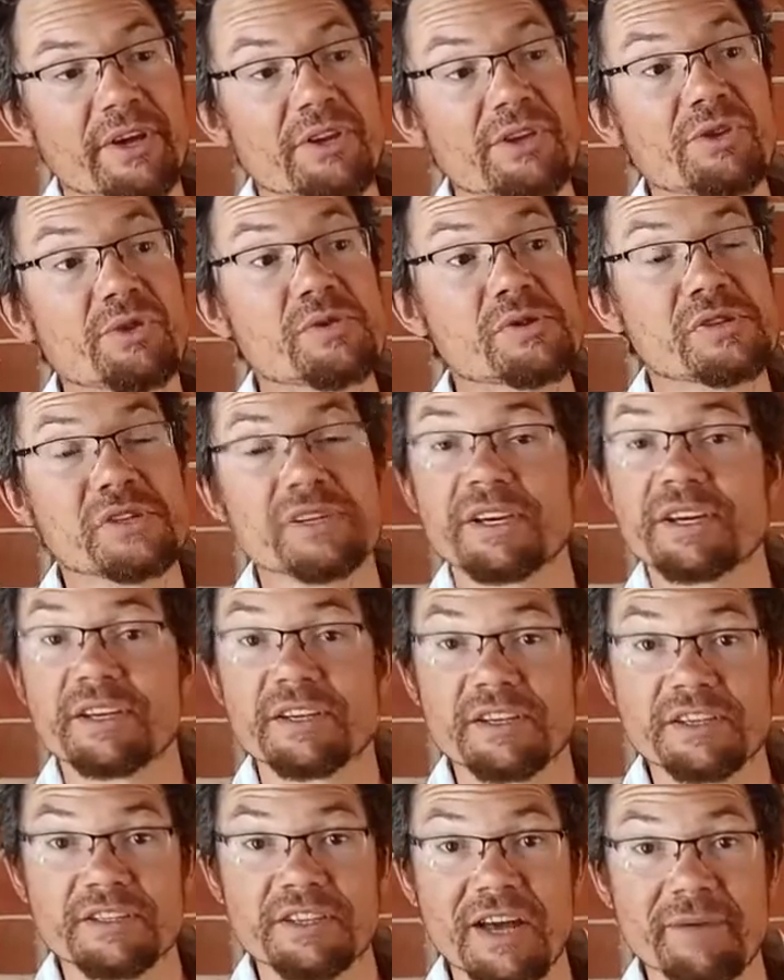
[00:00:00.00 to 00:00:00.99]
usually
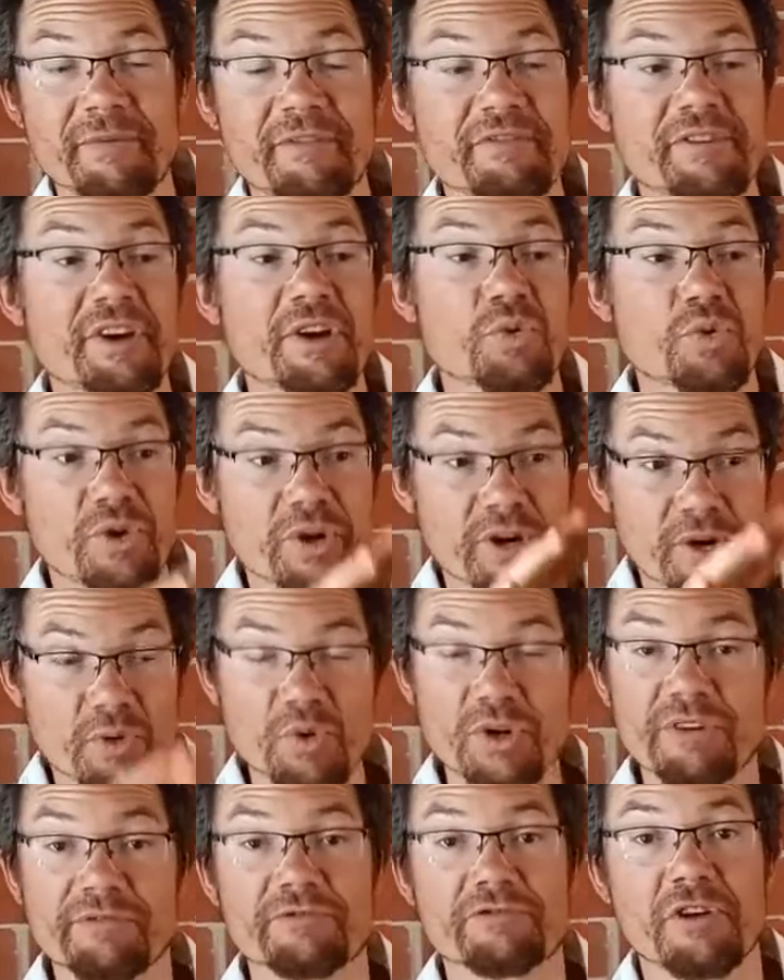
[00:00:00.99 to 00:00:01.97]
at this time of year where it
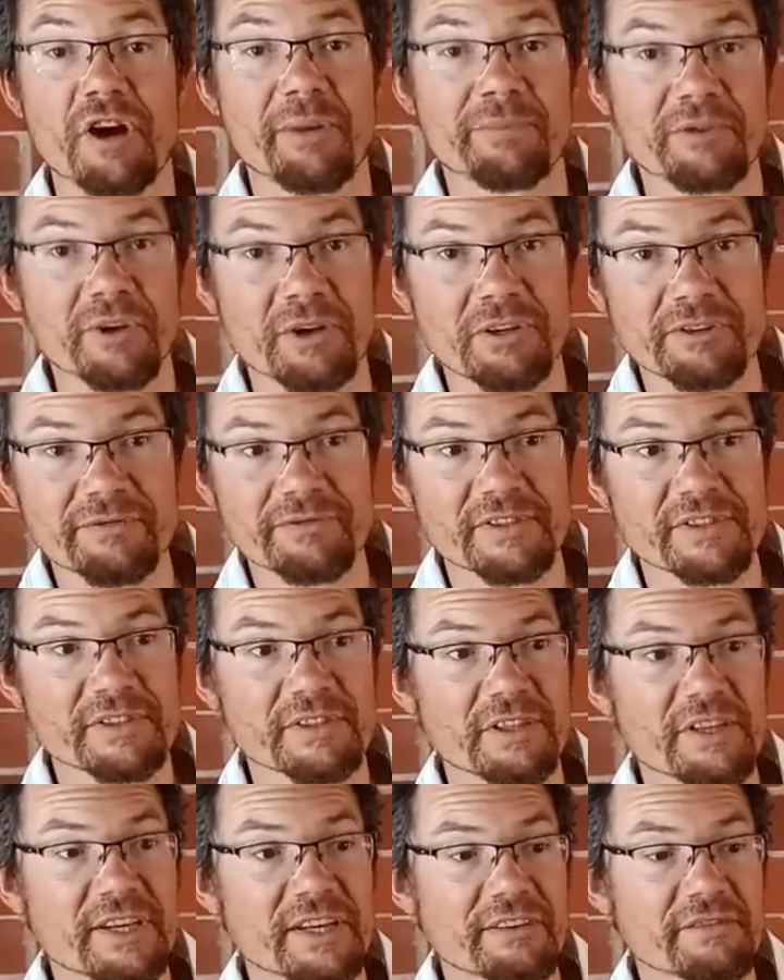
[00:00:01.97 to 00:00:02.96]
would have dropped all of its
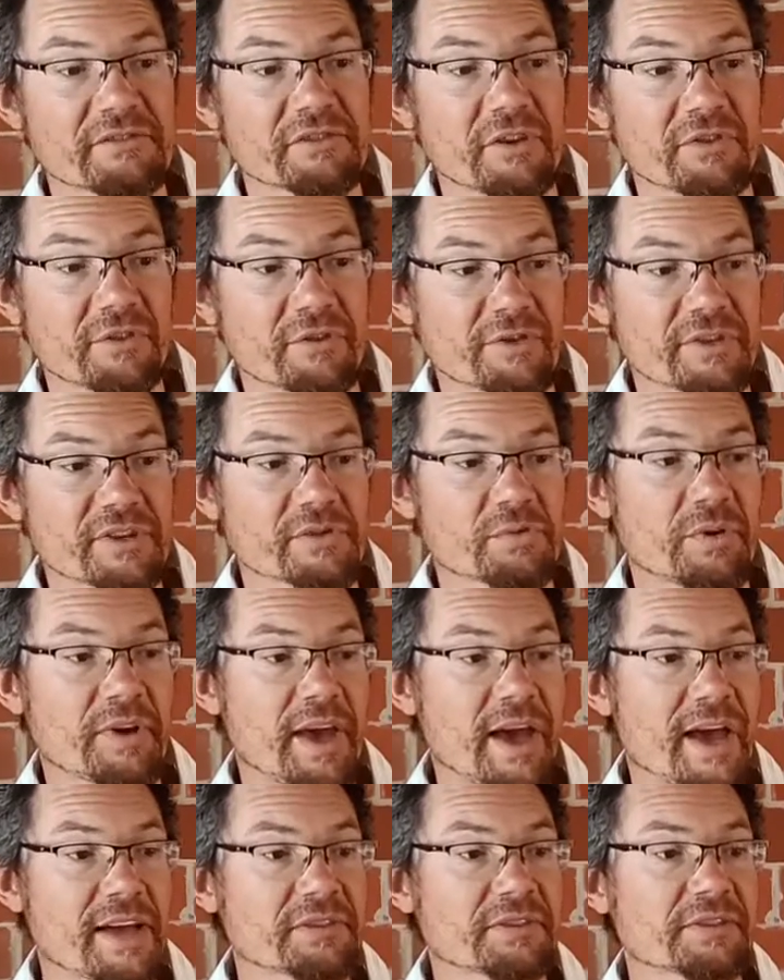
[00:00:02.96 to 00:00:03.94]
leaves, although this one
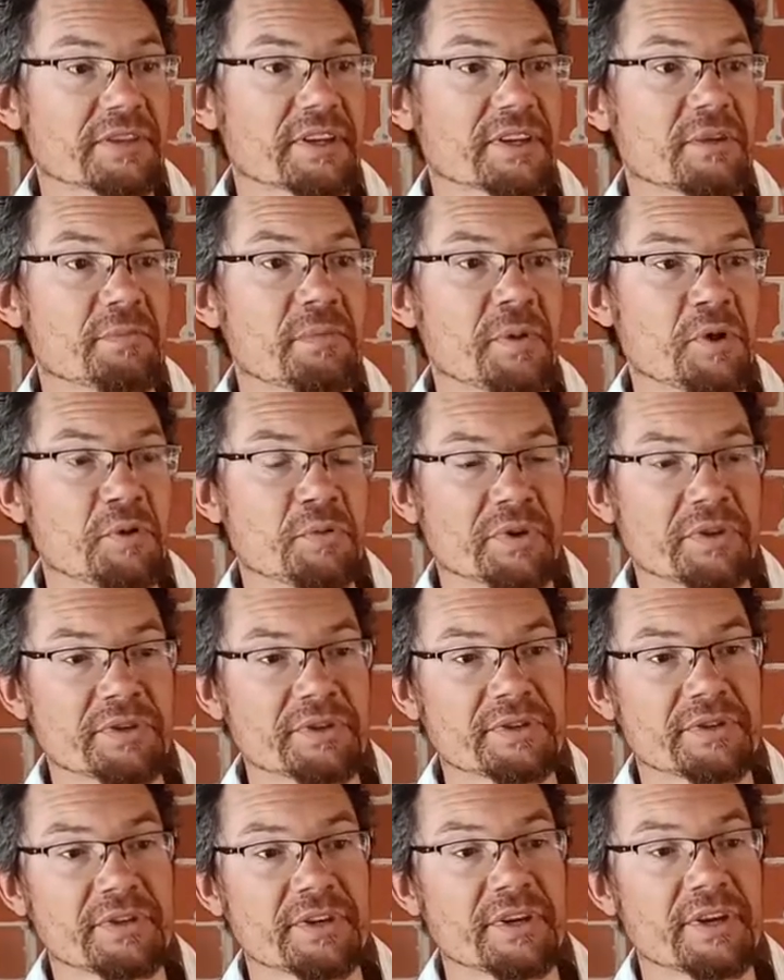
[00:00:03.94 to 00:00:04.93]
hasn't at the moment.